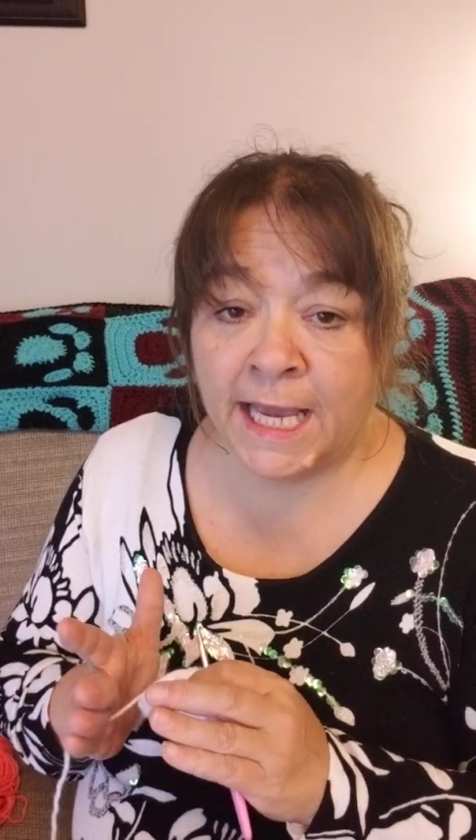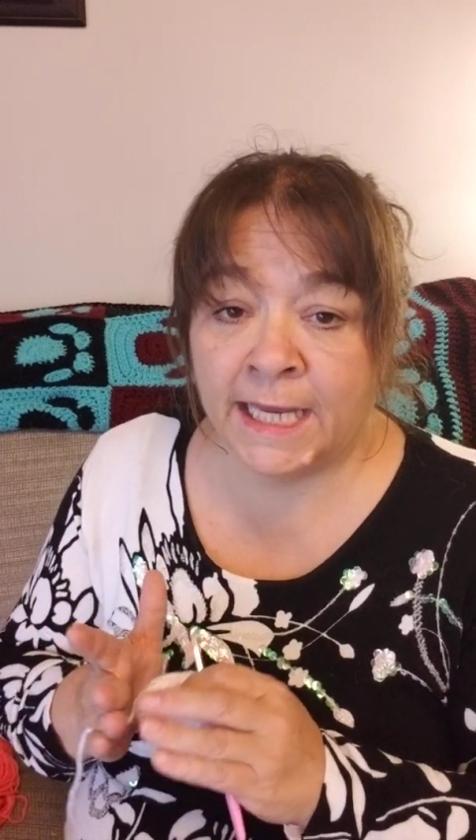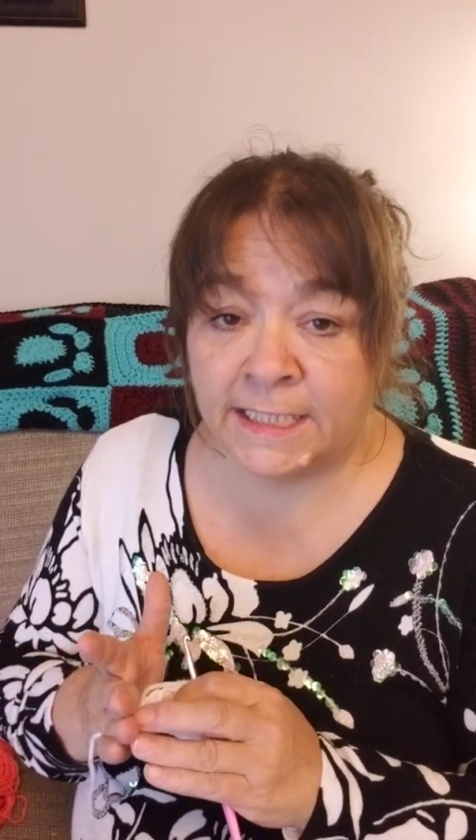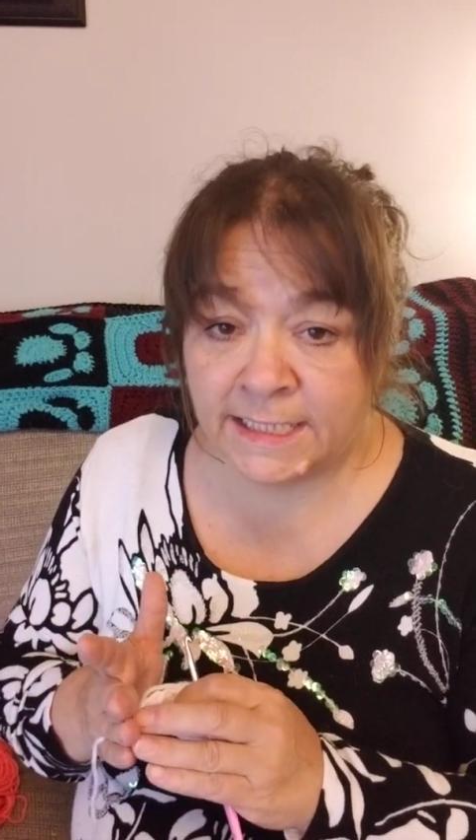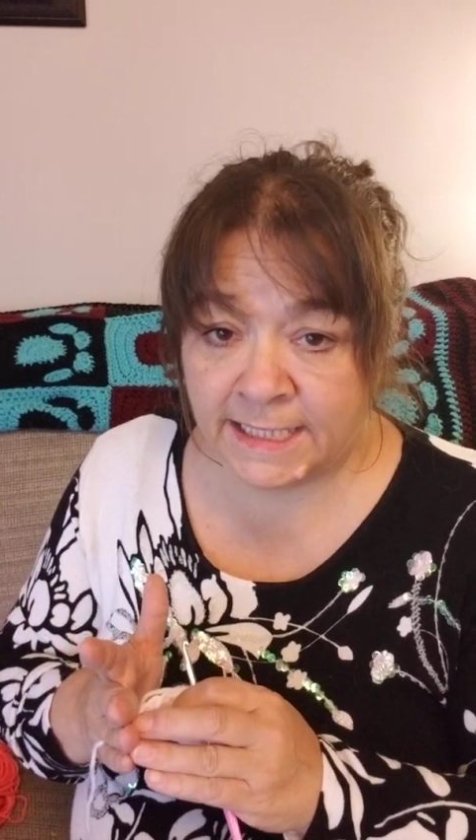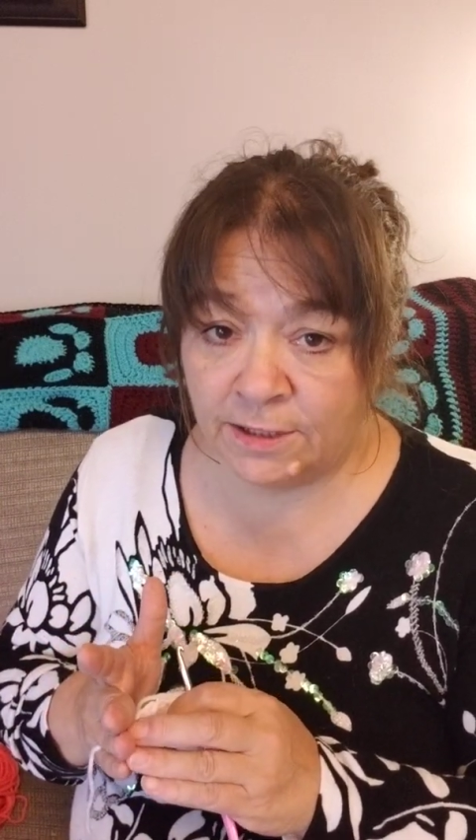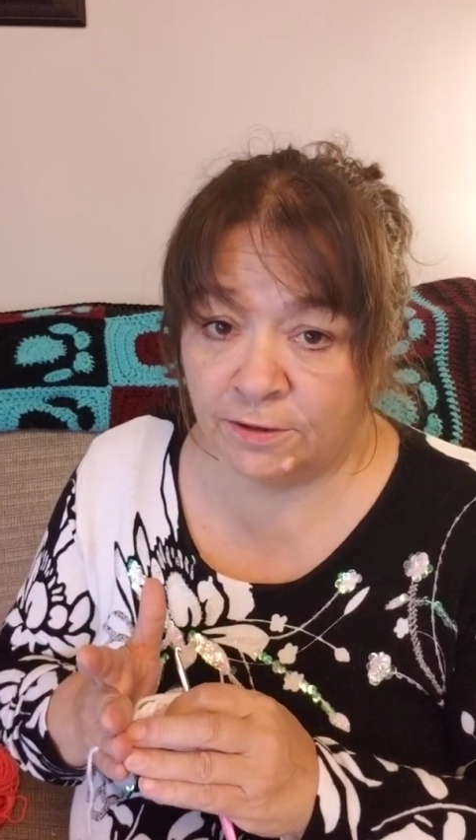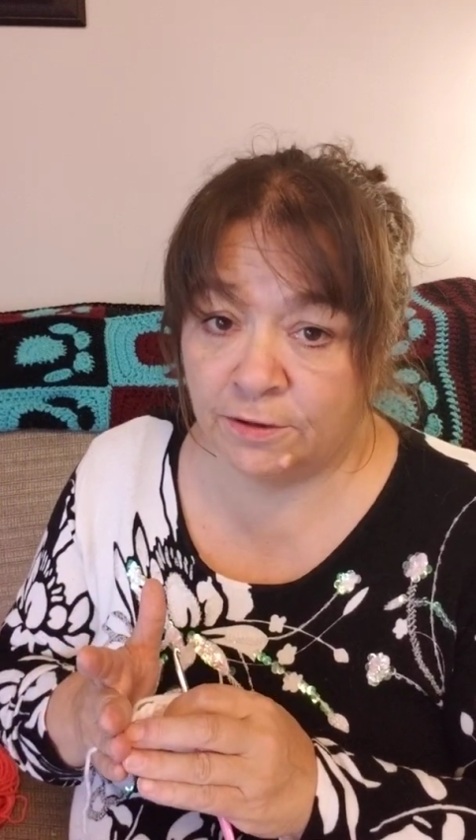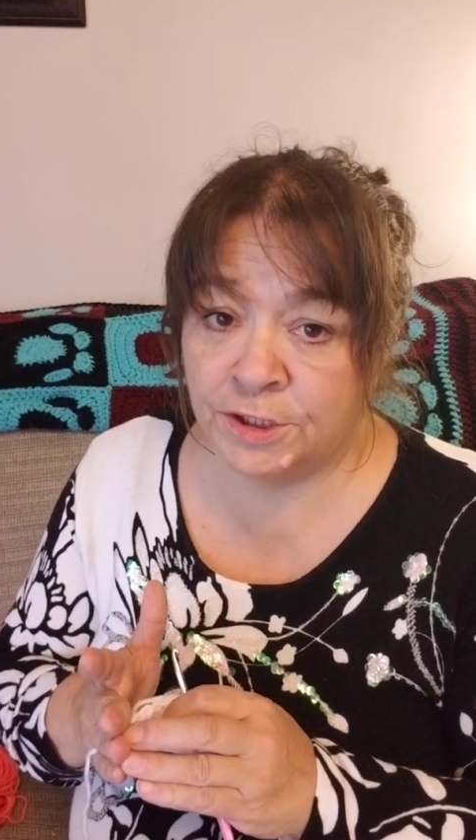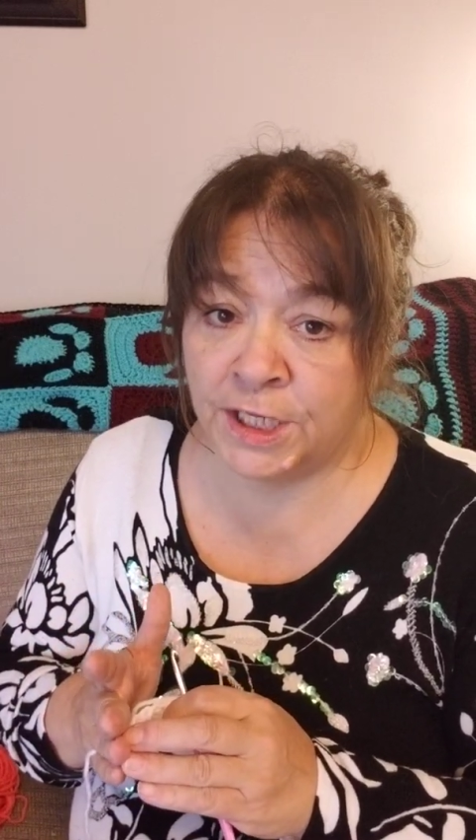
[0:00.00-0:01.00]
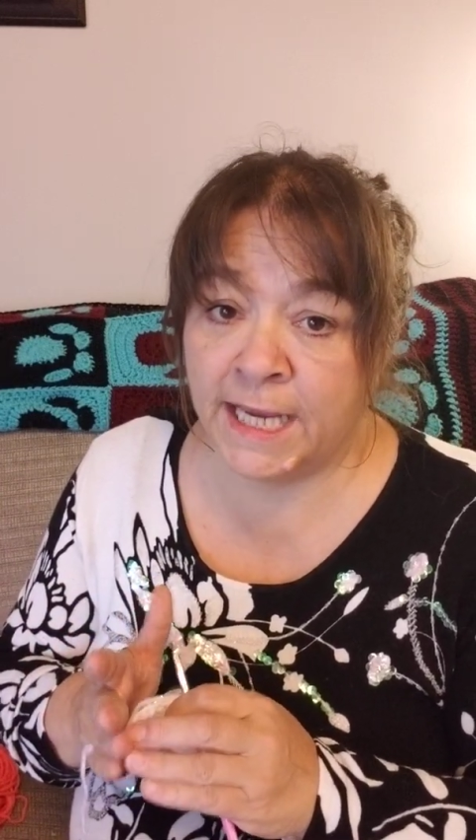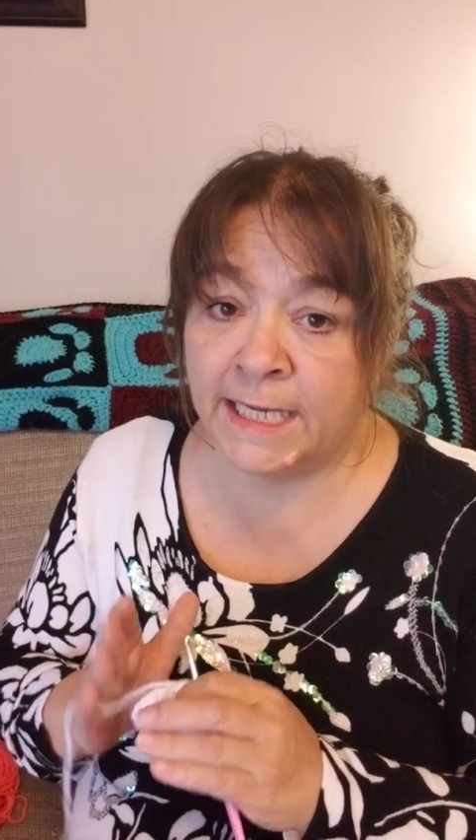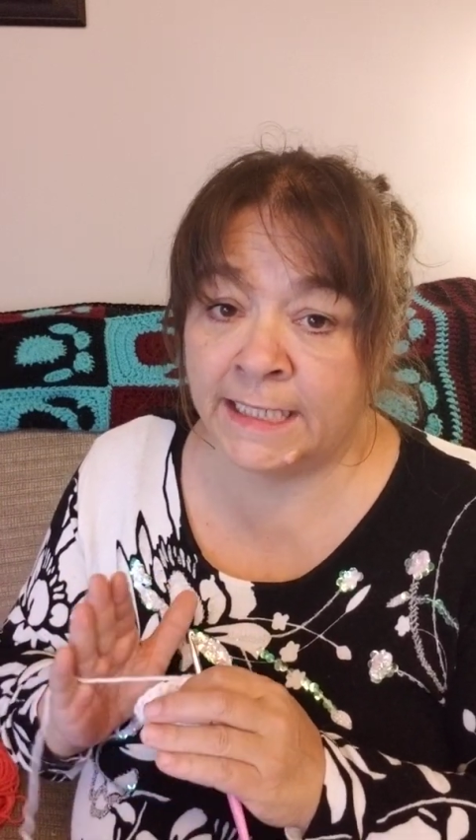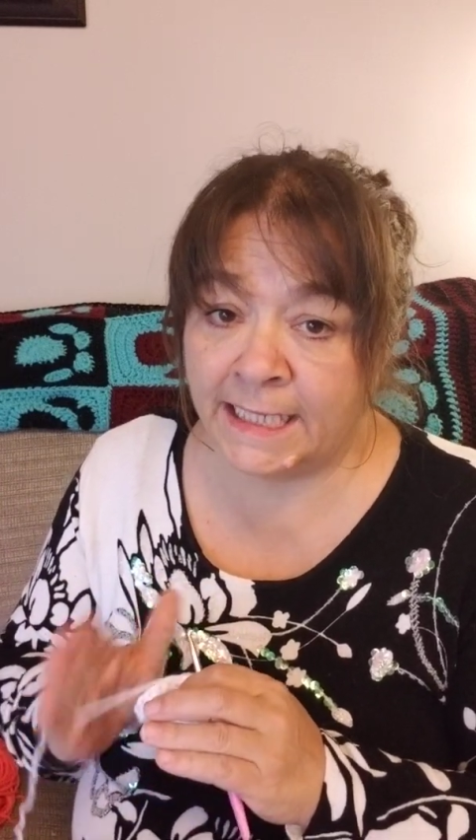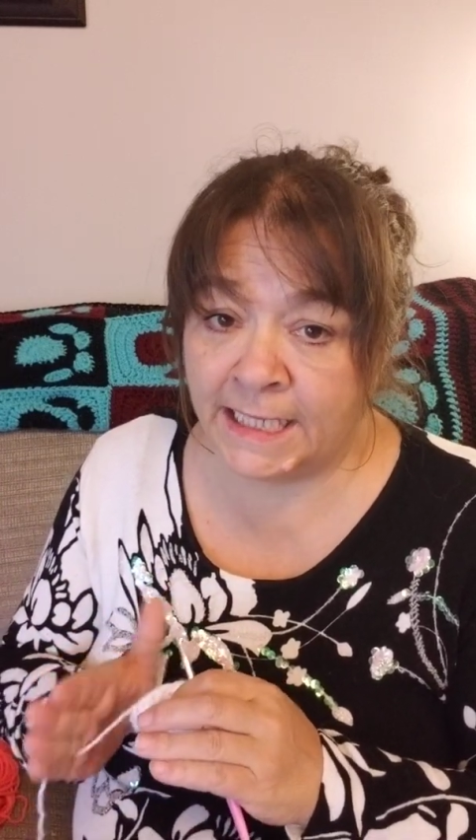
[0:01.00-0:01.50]
and a single crochet
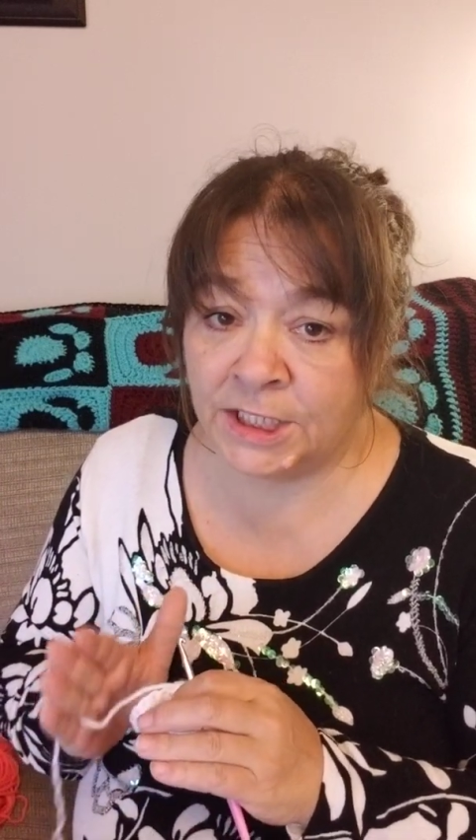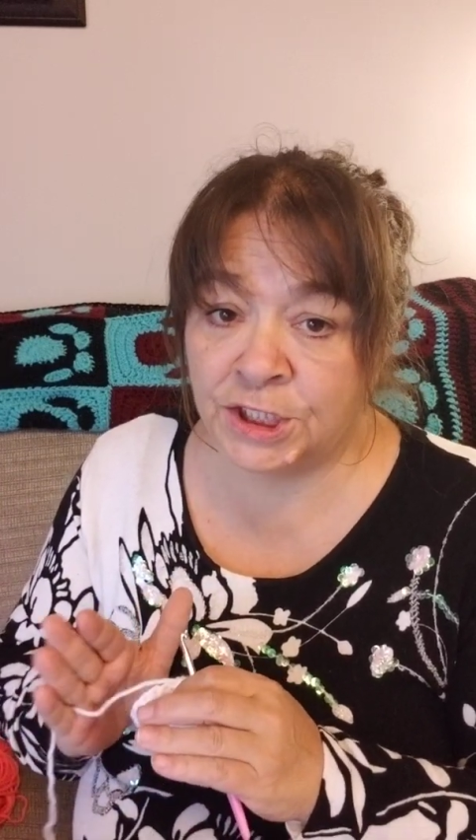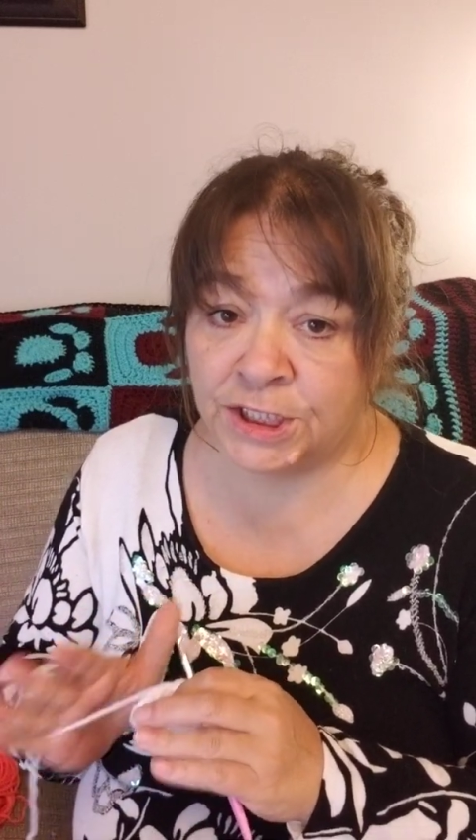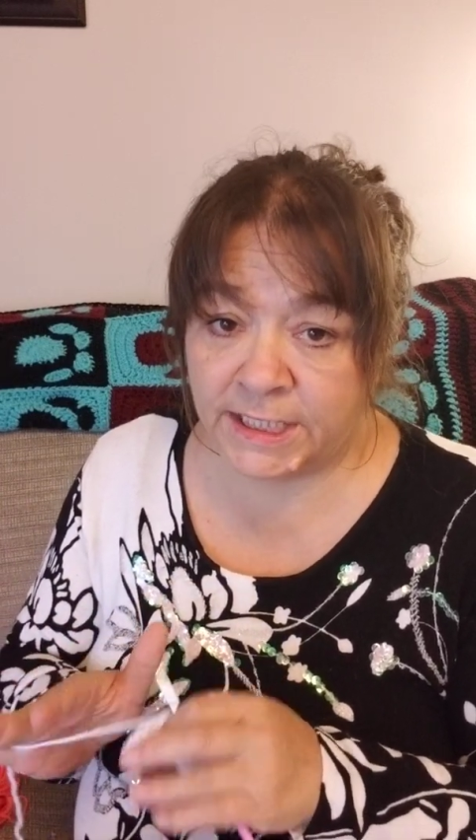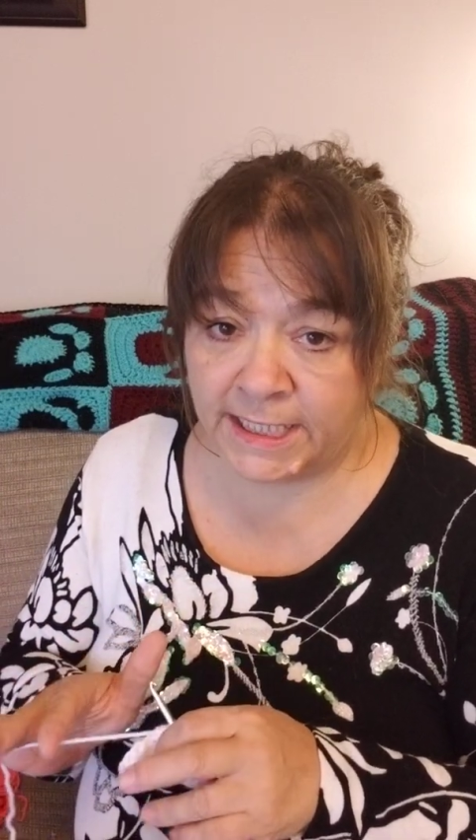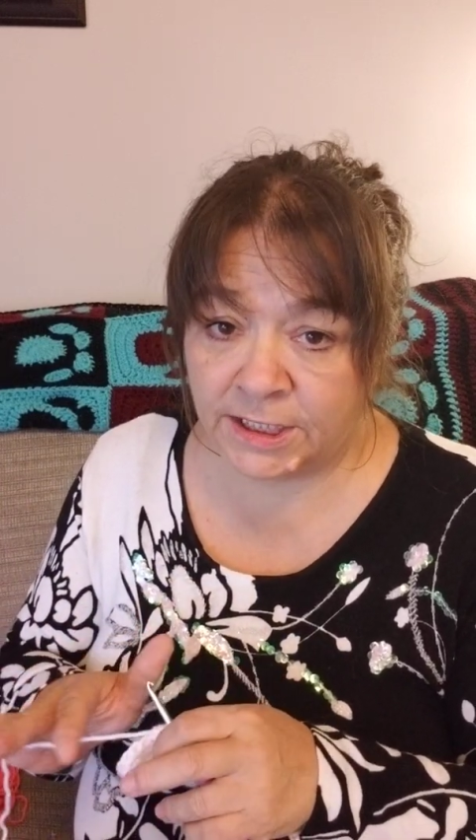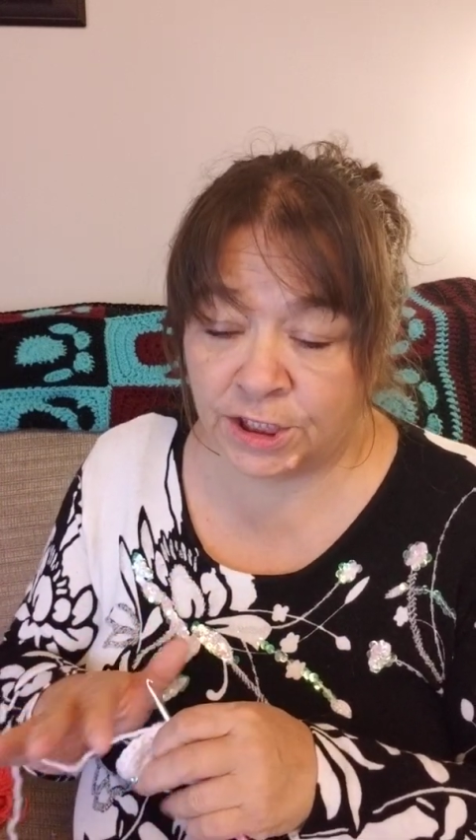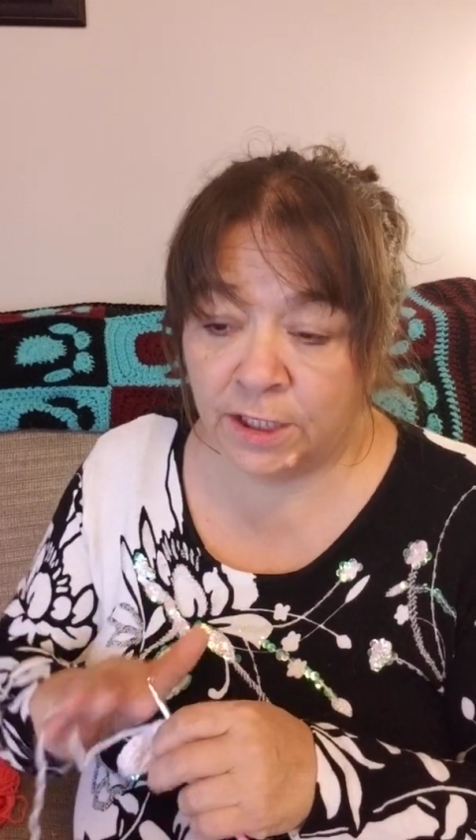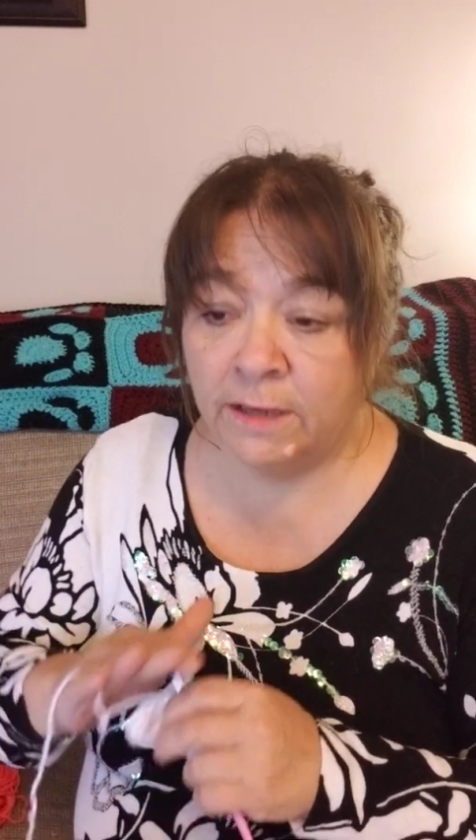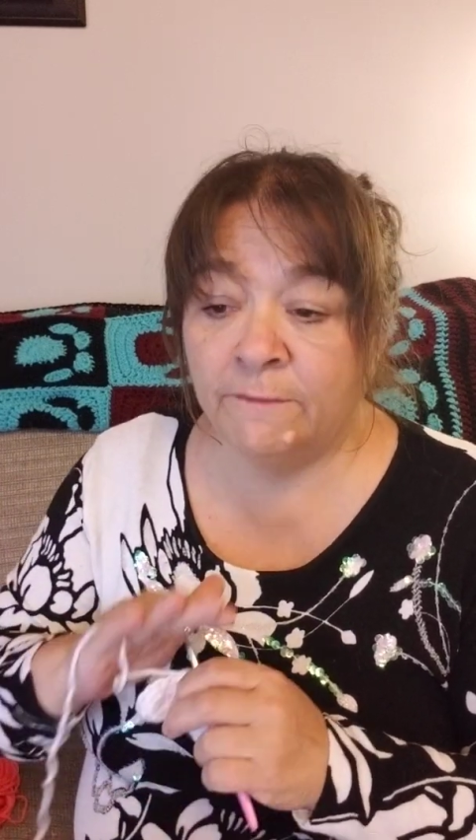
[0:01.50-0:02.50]
in each stitch